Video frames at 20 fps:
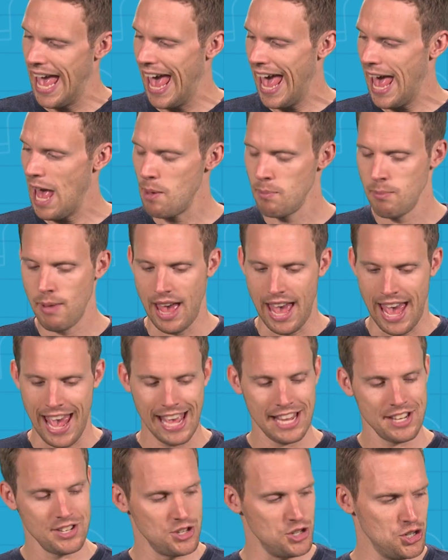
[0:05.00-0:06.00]

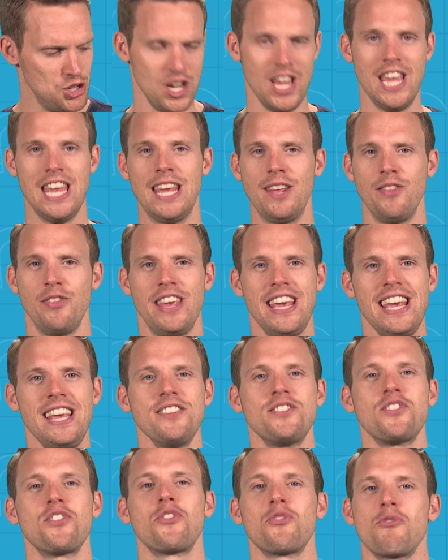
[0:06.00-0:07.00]
MSG.
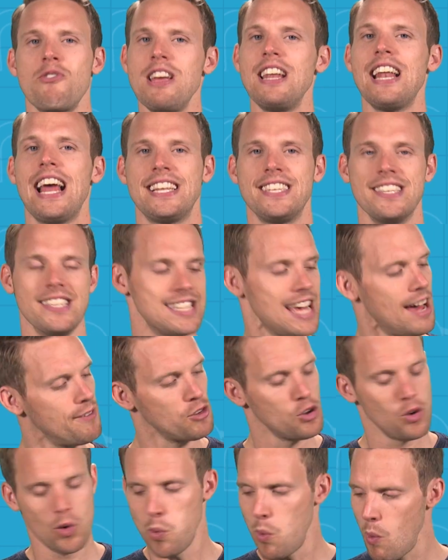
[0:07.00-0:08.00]
These three letters
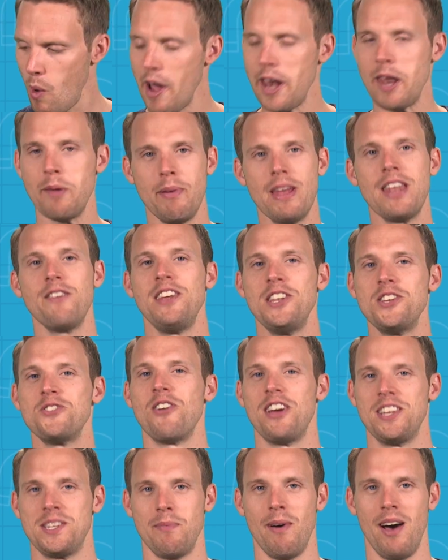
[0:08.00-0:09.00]
have quite a bit of
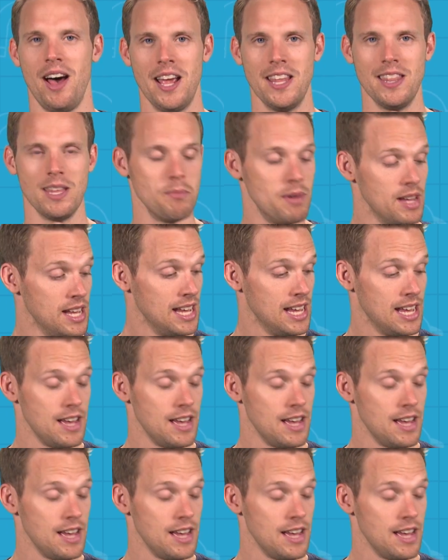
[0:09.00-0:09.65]
interest behind them.